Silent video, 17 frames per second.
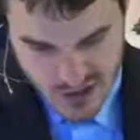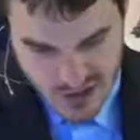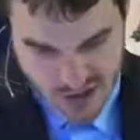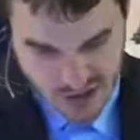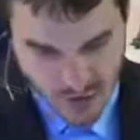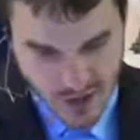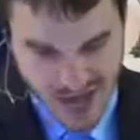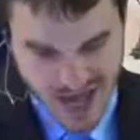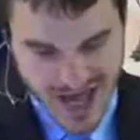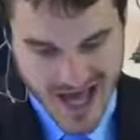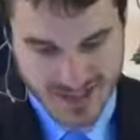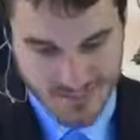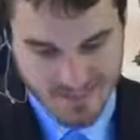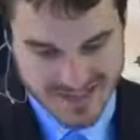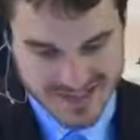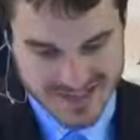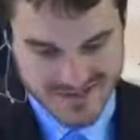So what
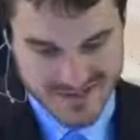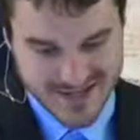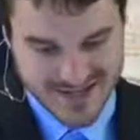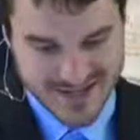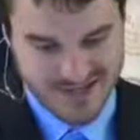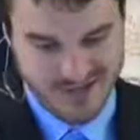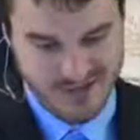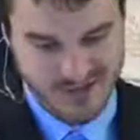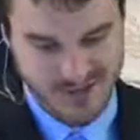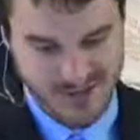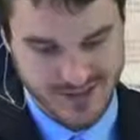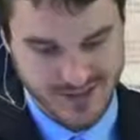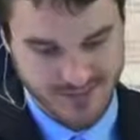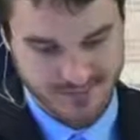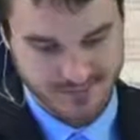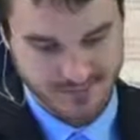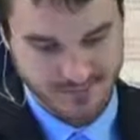happens in this
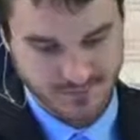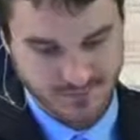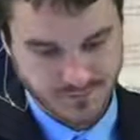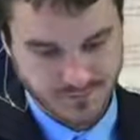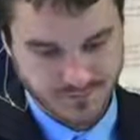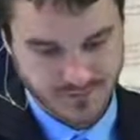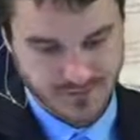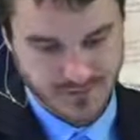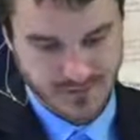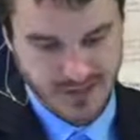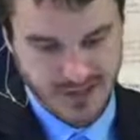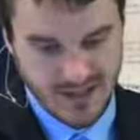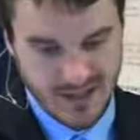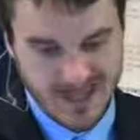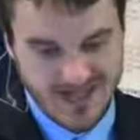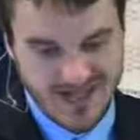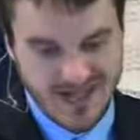history
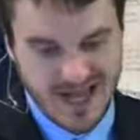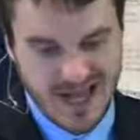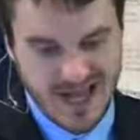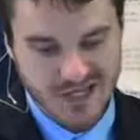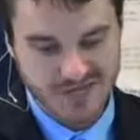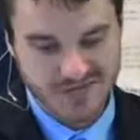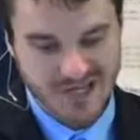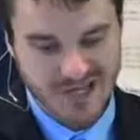is that you